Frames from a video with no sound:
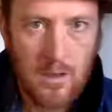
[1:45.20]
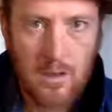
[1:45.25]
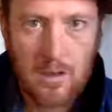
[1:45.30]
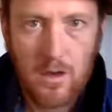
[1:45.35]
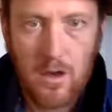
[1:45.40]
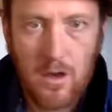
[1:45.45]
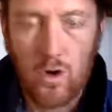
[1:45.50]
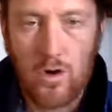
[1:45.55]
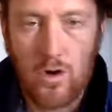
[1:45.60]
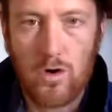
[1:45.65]

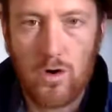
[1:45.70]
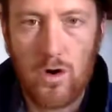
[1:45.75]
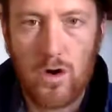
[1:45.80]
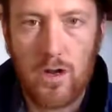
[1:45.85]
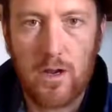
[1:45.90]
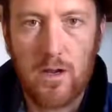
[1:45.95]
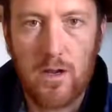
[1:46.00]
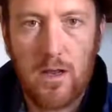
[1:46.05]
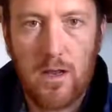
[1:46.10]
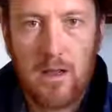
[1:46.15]

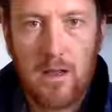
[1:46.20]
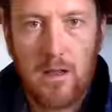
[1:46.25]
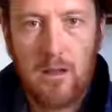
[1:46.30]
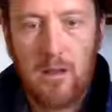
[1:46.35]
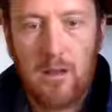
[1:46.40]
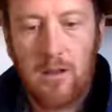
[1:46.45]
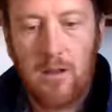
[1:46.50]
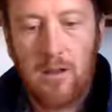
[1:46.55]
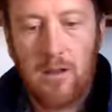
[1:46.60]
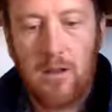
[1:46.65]
corduroy
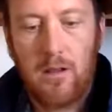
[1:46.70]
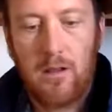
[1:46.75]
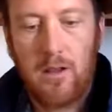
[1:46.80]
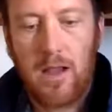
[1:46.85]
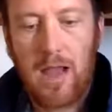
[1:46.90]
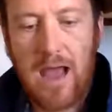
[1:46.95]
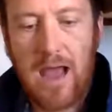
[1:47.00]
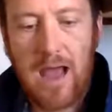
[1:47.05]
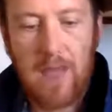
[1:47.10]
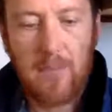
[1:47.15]

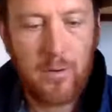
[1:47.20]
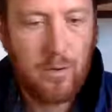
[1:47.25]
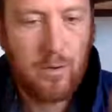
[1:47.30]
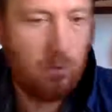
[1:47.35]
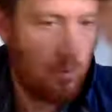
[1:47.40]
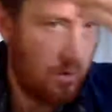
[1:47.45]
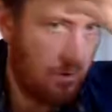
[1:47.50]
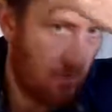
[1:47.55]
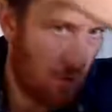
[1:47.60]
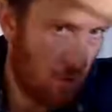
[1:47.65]
cap
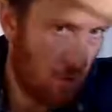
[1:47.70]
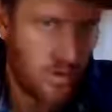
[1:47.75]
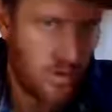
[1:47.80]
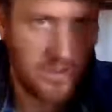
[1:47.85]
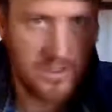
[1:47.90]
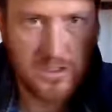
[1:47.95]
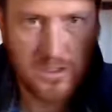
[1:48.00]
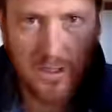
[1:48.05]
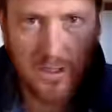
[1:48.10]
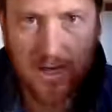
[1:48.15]
with
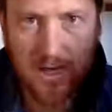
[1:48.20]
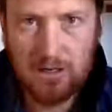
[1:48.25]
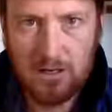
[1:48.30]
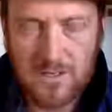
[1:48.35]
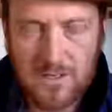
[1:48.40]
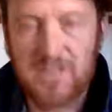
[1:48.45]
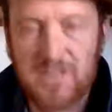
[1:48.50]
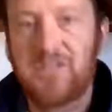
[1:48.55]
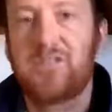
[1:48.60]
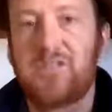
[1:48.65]
orange letters.
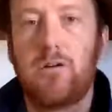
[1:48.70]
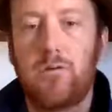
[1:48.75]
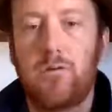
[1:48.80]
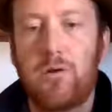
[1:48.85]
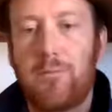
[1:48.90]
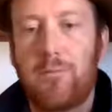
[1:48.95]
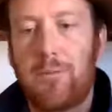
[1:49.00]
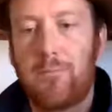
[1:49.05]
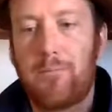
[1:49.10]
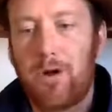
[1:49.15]
I still
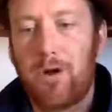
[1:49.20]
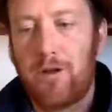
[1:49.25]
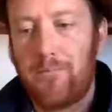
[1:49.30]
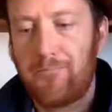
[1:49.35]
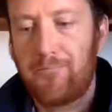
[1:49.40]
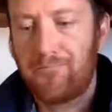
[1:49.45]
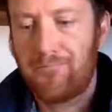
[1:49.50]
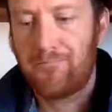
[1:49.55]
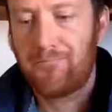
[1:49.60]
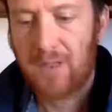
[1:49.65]
remember it.
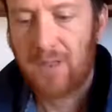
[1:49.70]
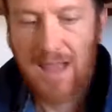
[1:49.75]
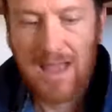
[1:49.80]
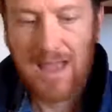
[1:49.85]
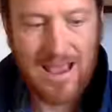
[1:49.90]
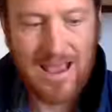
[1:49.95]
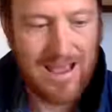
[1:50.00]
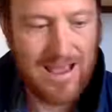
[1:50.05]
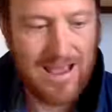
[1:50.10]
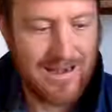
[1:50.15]

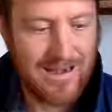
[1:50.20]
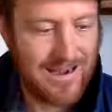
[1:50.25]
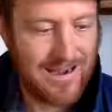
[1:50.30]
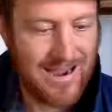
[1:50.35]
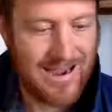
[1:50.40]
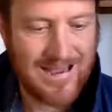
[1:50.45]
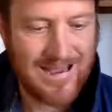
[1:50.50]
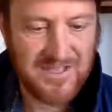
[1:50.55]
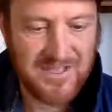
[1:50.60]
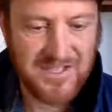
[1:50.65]
And I
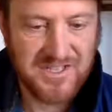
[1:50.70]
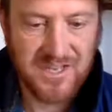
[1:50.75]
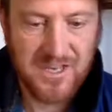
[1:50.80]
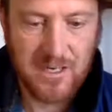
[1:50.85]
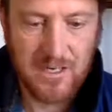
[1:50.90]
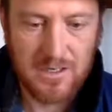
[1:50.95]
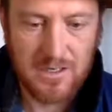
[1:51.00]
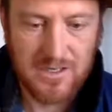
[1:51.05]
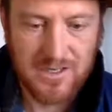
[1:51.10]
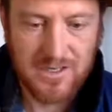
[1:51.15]
hadn't seen
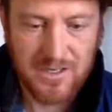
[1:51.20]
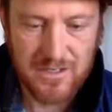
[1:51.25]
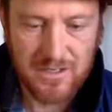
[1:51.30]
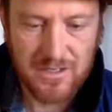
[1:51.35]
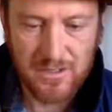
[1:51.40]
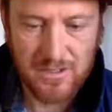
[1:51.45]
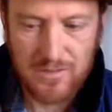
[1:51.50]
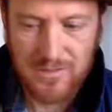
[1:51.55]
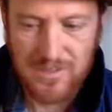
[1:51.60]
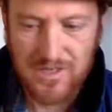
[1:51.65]
her since
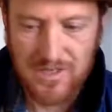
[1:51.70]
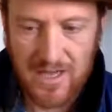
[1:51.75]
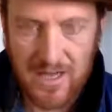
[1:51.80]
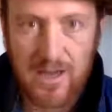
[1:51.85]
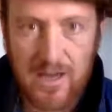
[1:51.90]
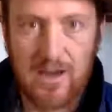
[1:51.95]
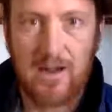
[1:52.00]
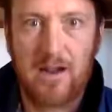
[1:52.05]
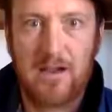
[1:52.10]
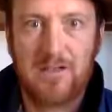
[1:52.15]
she was a
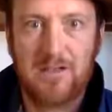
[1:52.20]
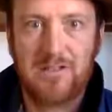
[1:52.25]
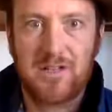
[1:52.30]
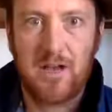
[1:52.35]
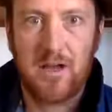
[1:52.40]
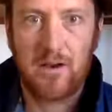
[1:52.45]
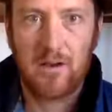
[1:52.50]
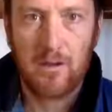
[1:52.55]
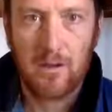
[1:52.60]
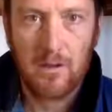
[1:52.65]
kid. And I
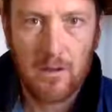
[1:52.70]
said,